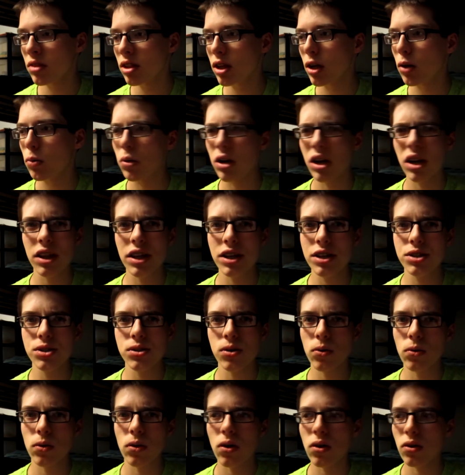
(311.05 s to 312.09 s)
Where do they
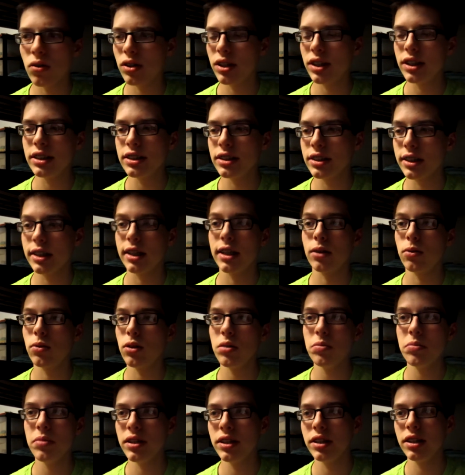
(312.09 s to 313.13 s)
store all these
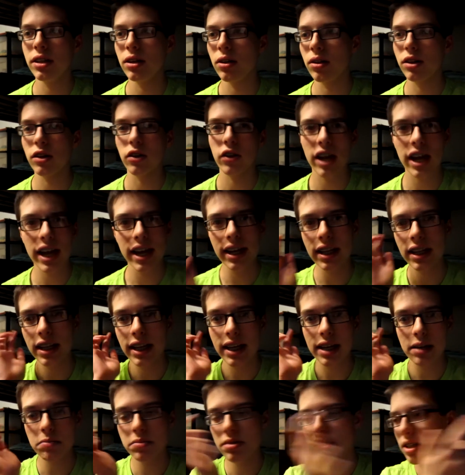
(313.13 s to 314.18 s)
equipment? Their
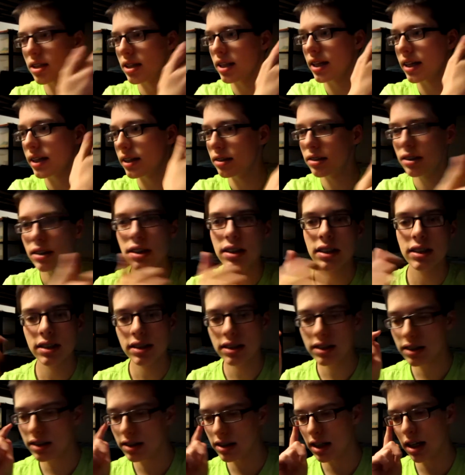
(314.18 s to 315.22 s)
headlamps that they
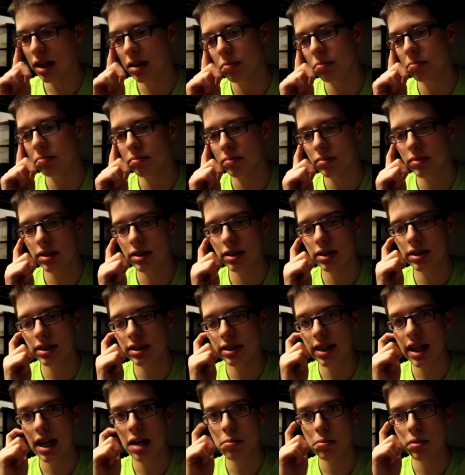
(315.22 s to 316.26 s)

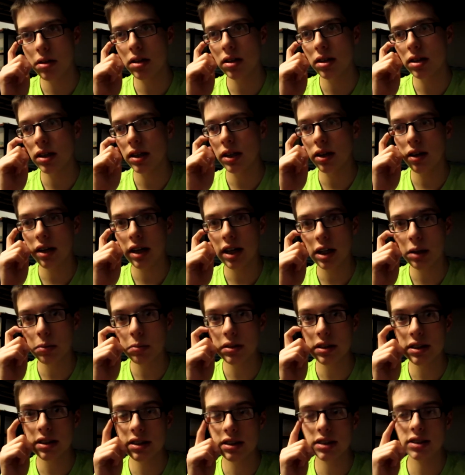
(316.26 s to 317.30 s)
snap onto their
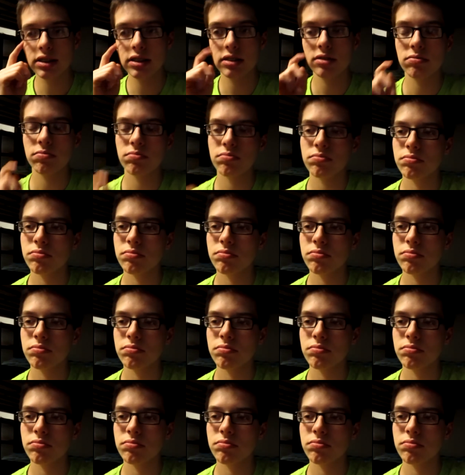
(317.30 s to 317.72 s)
helmets.